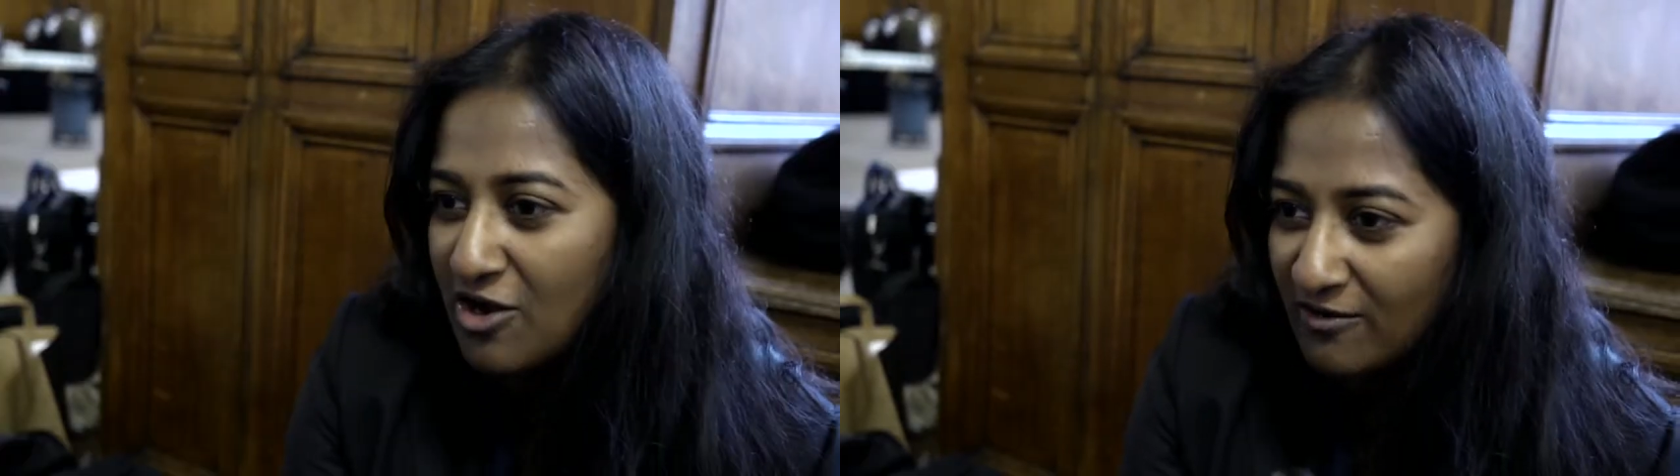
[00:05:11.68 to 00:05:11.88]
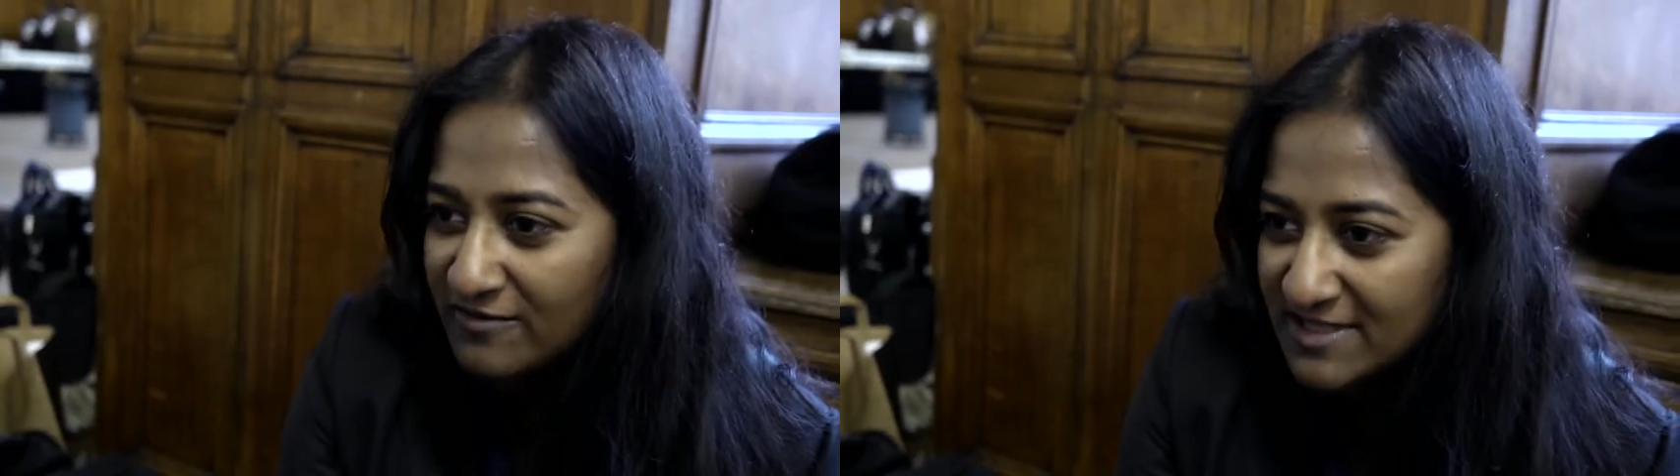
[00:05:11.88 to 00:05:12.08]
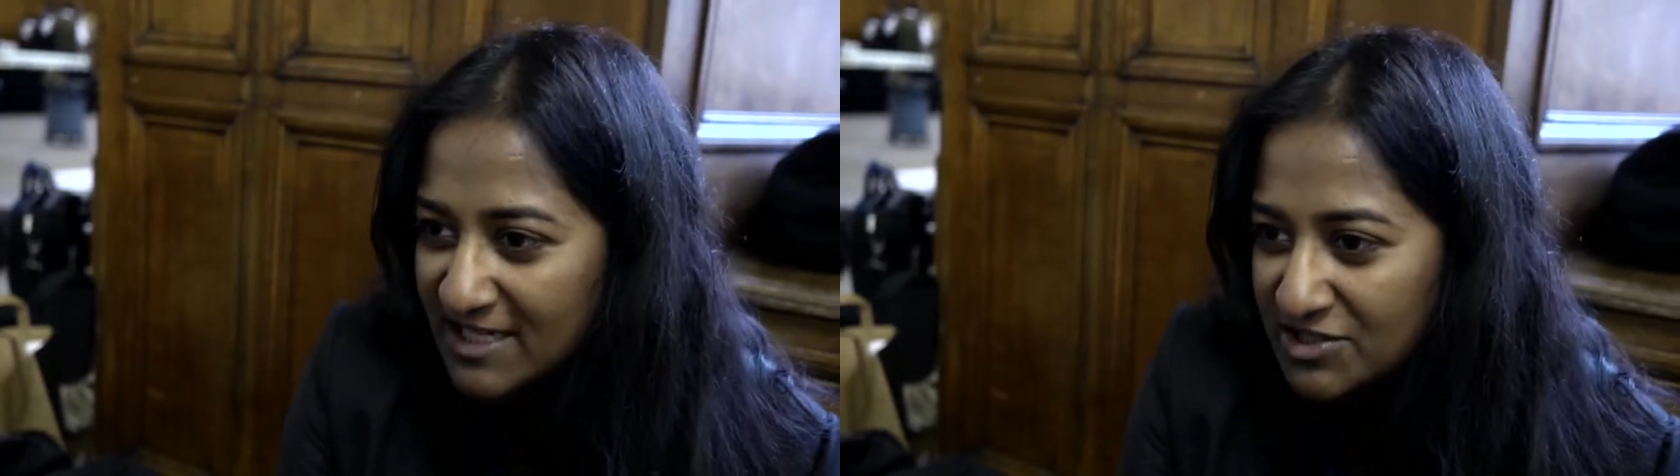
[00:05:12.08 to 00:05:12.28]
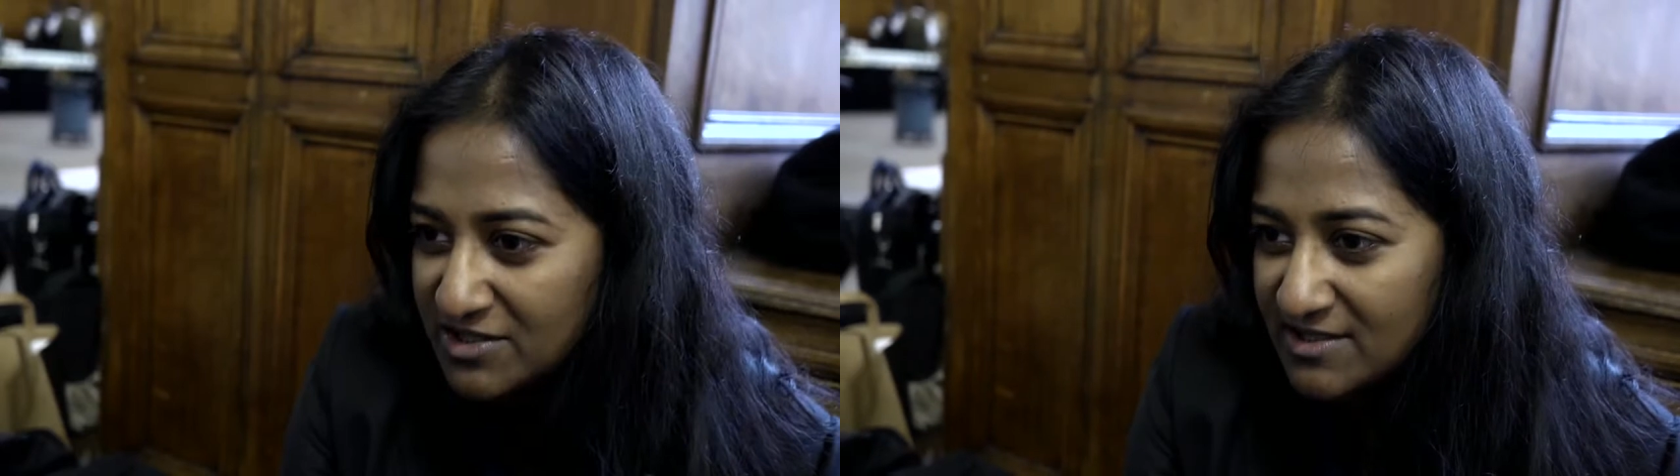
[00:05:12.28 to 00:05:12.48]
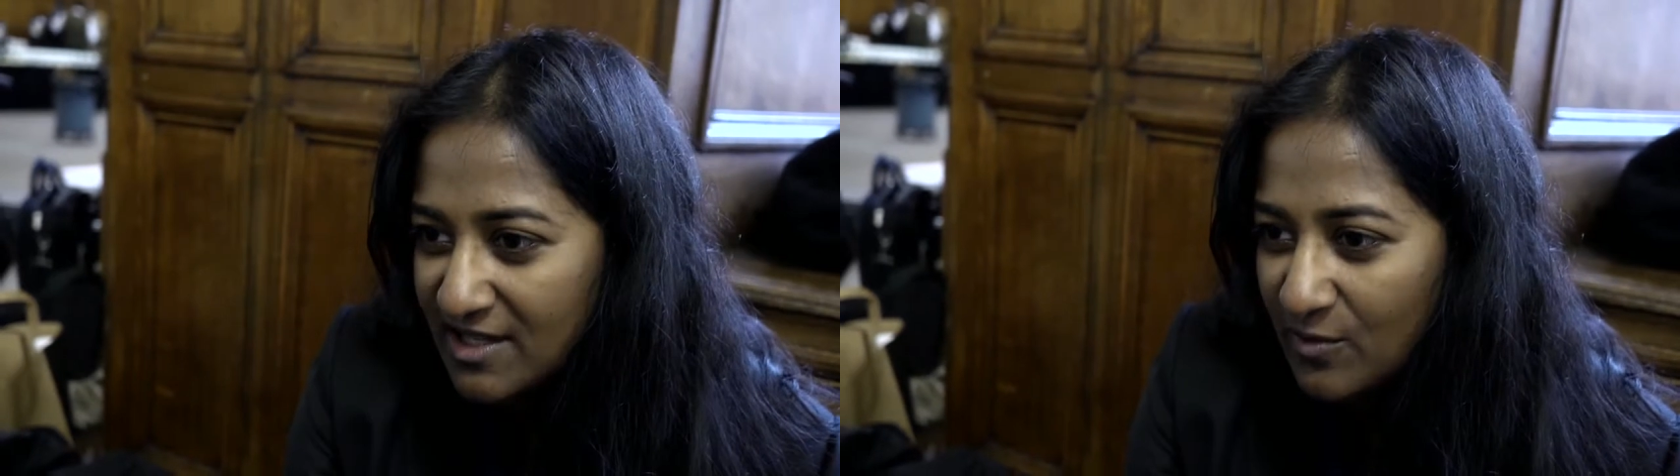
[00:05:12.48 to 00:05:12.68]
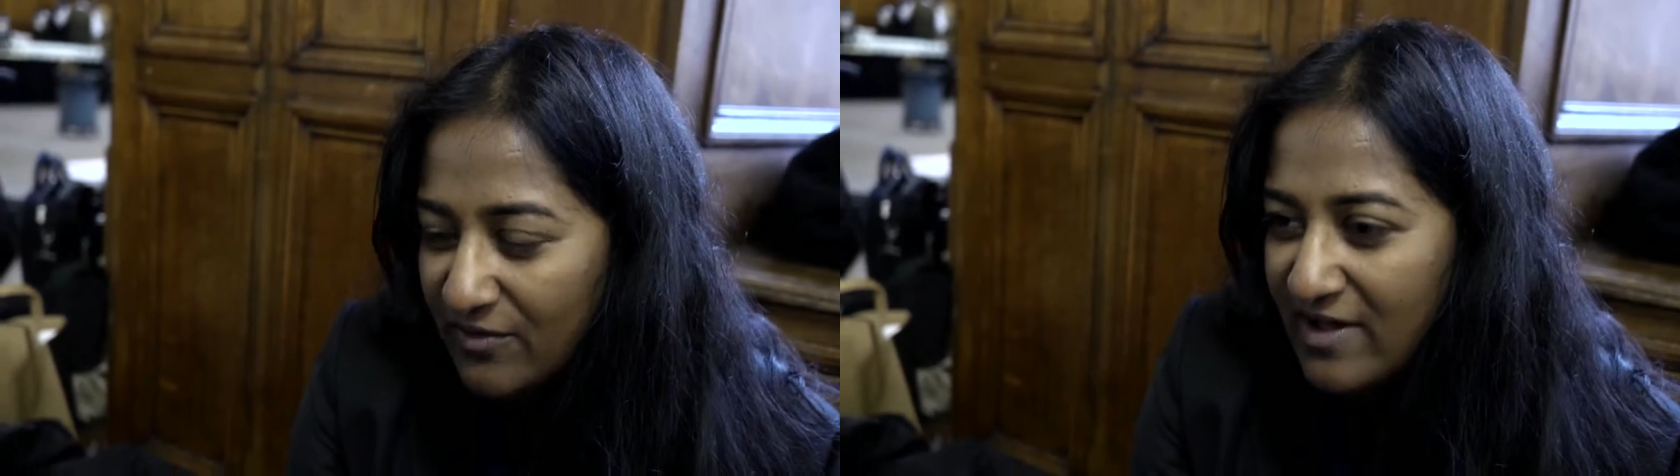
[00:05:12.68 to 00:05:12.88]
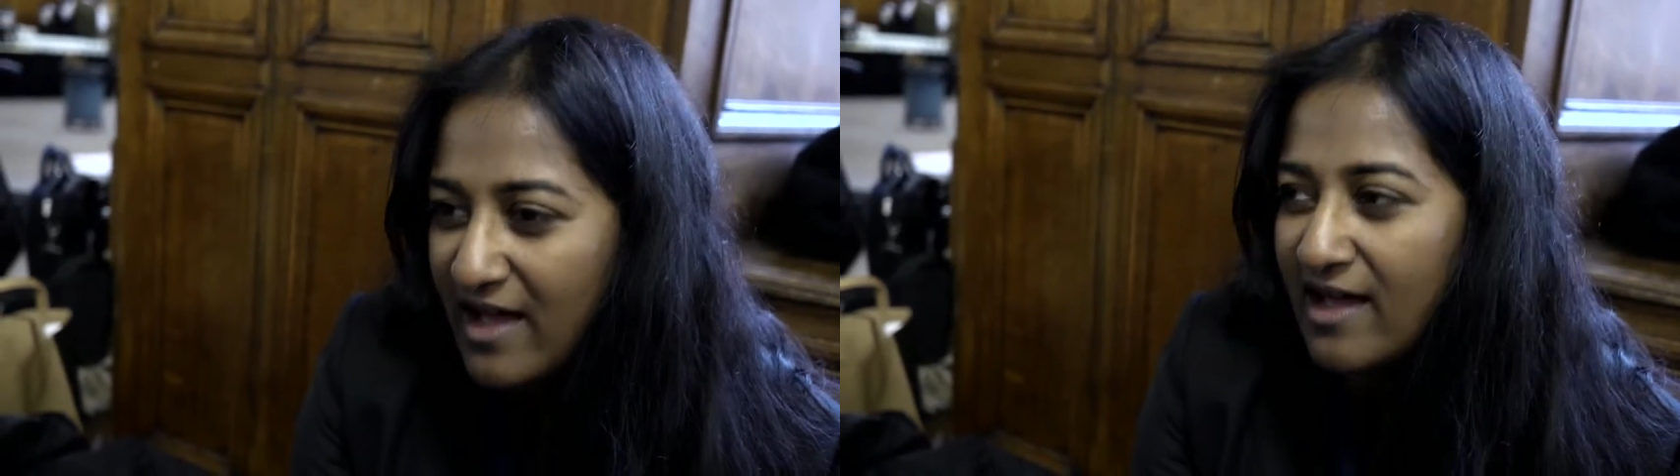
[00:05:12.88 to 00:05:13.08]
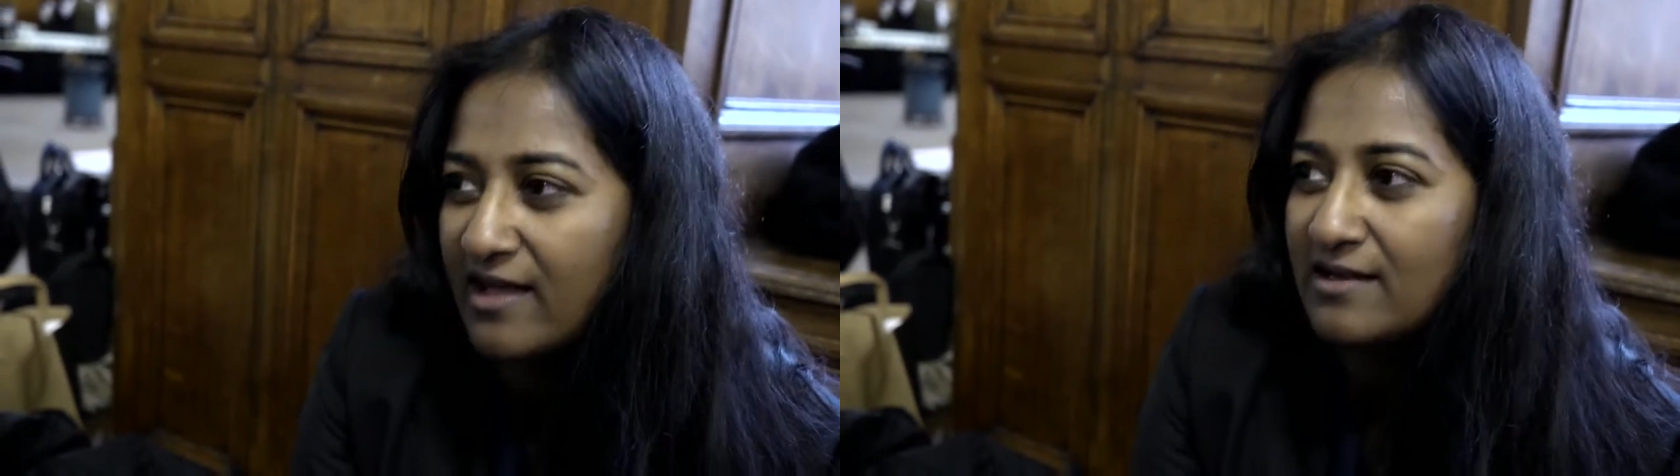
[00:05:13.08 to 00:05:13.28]
conversations that we've
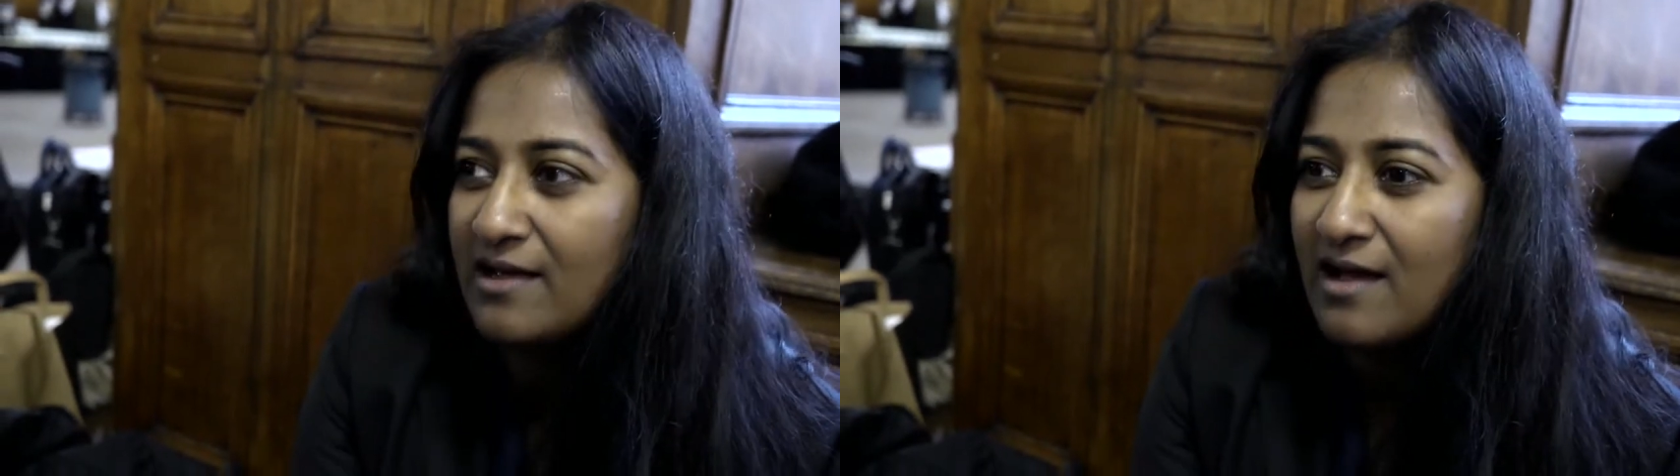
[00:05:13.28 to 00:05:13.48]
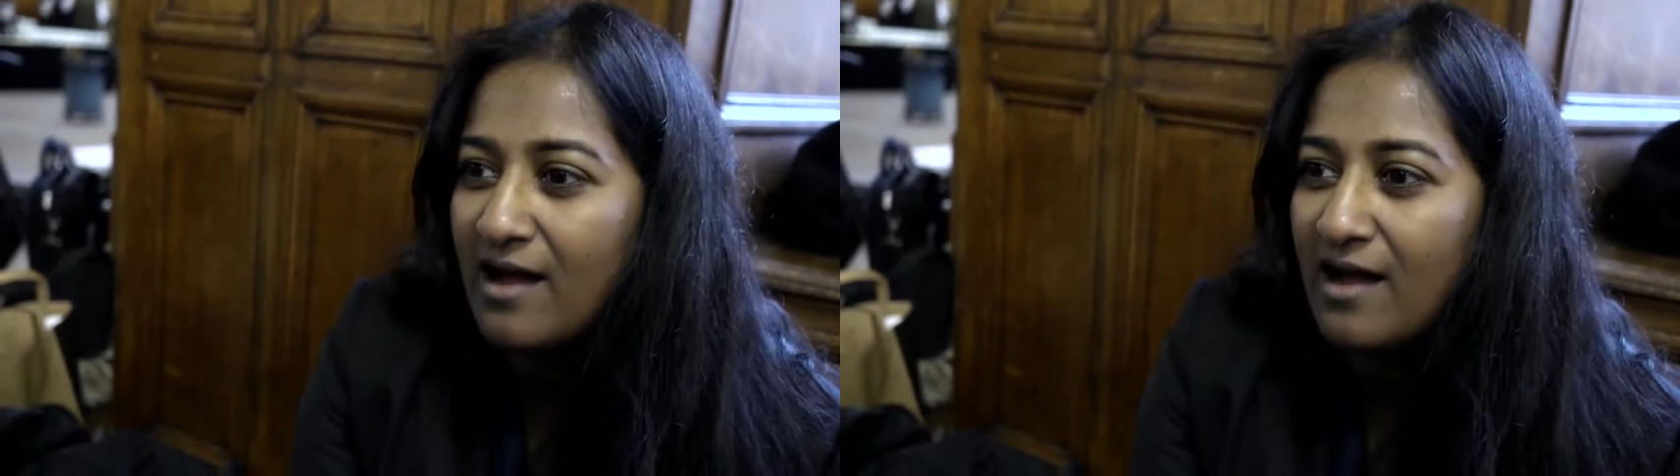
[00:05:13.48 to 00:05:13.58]
had,